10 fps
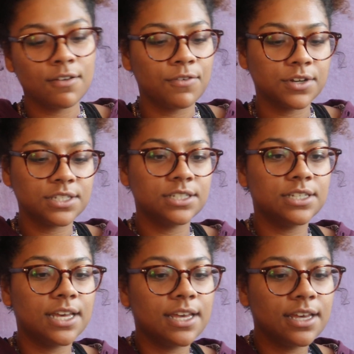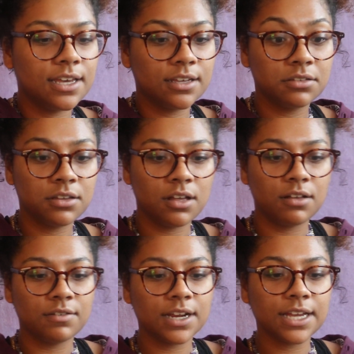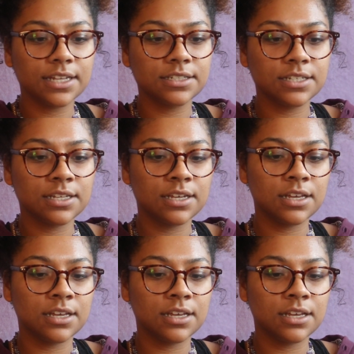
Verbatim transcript: for today. All right.